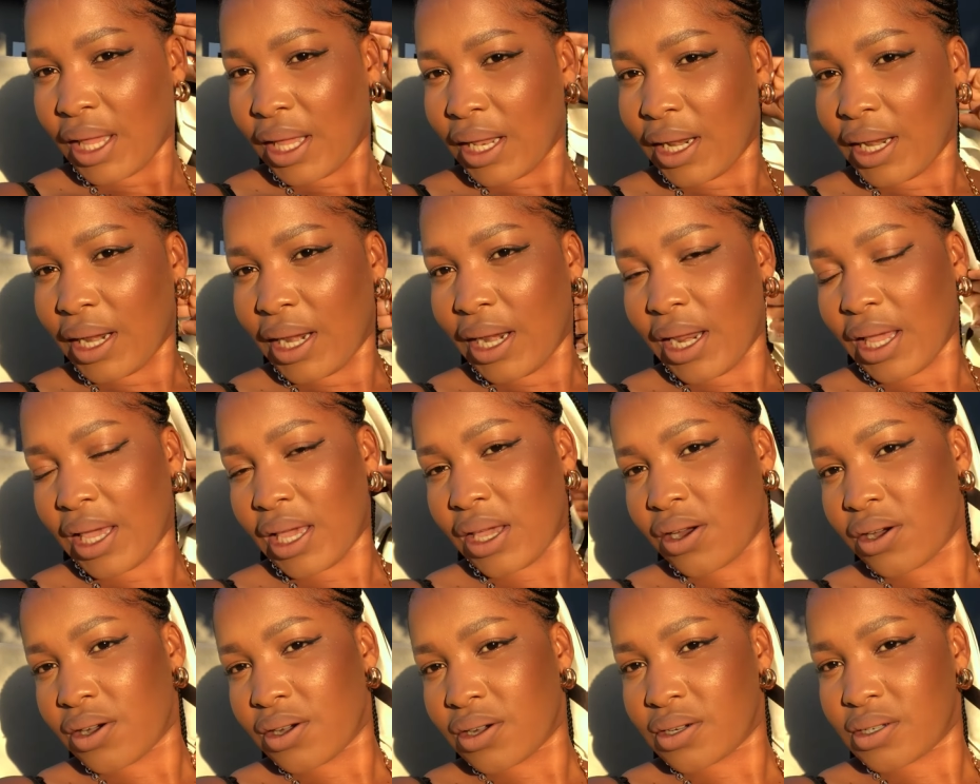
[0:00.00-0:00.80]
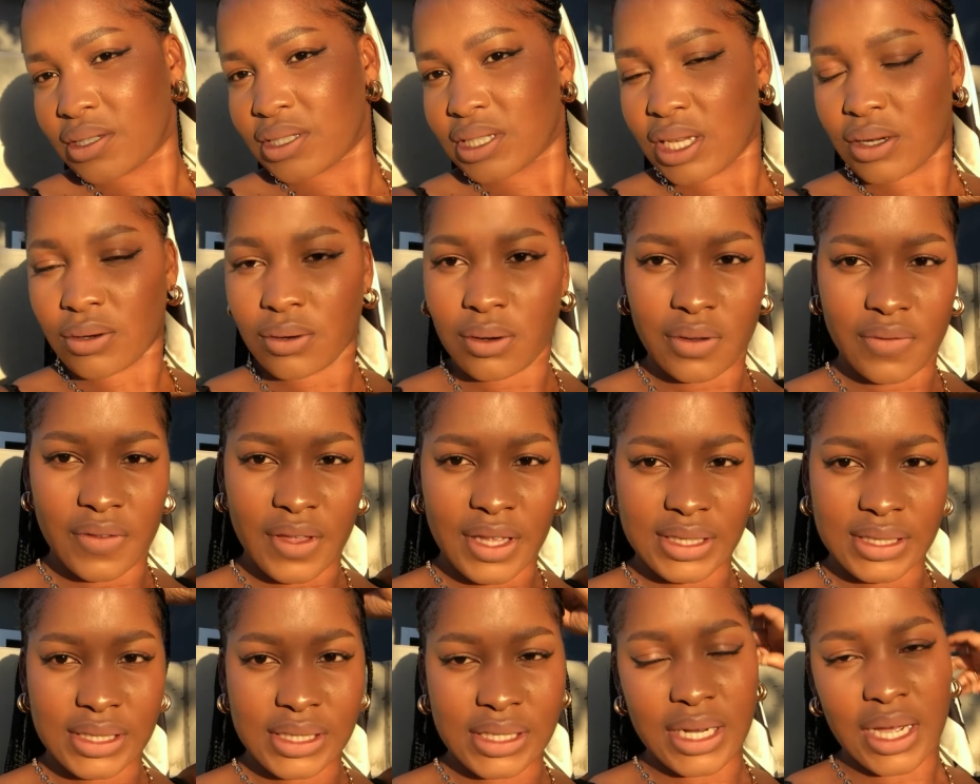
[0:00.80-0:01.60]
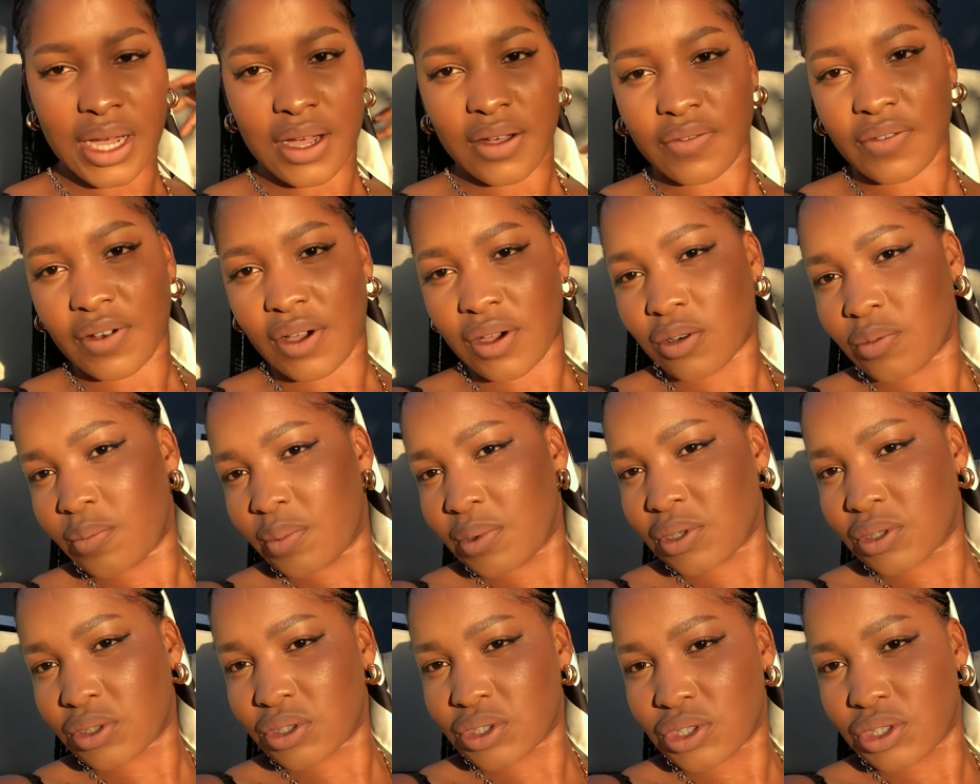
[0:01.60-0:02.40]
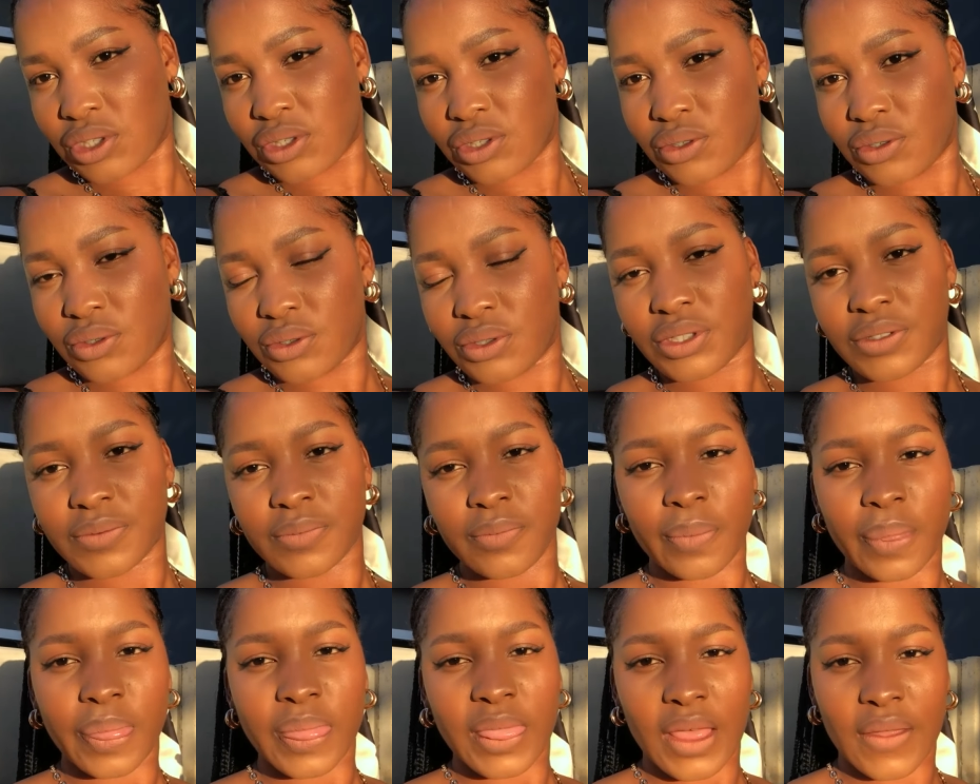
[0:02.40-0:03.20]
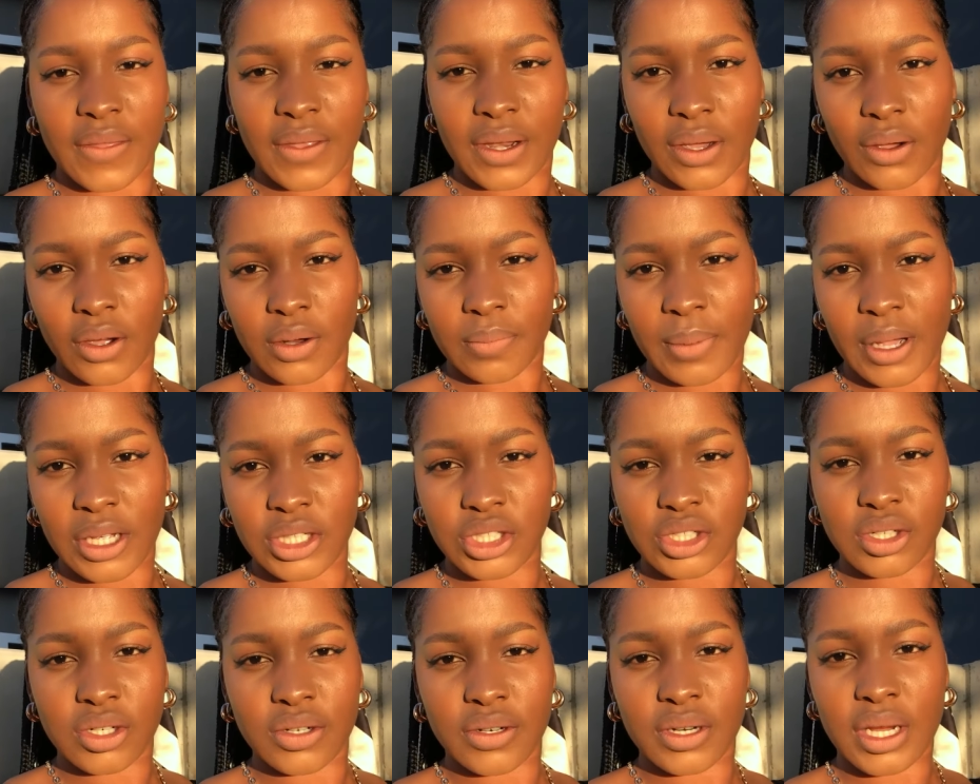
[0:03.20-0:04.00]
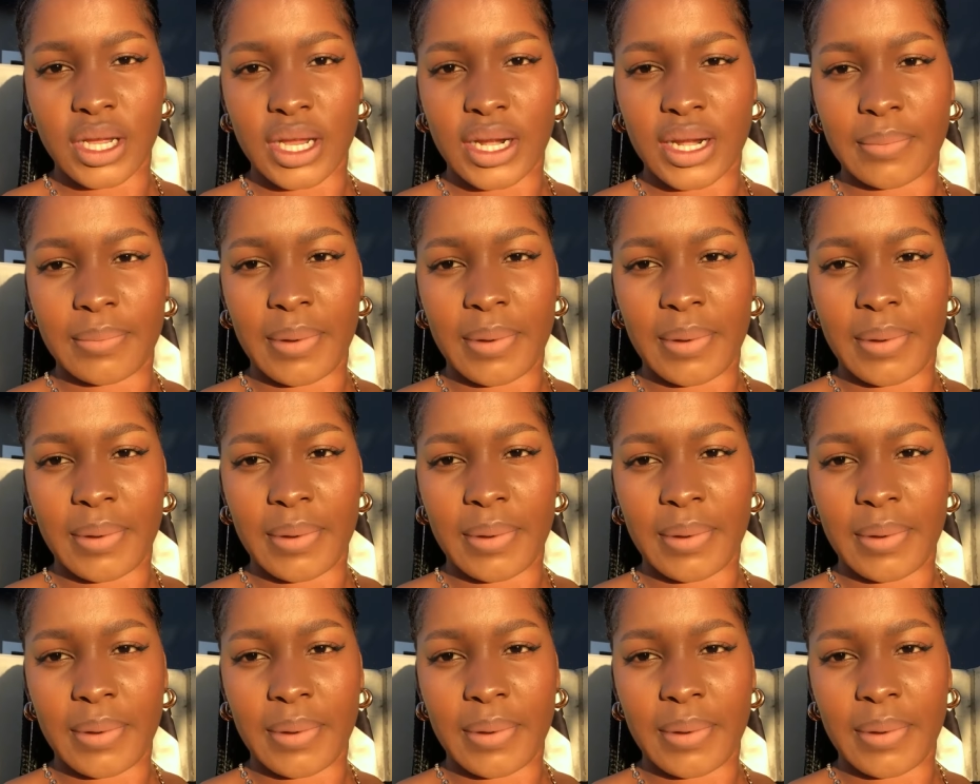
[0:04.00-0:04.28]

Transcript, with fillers: layers and all of that stuff I hope it looks cute and then I got my jewelry and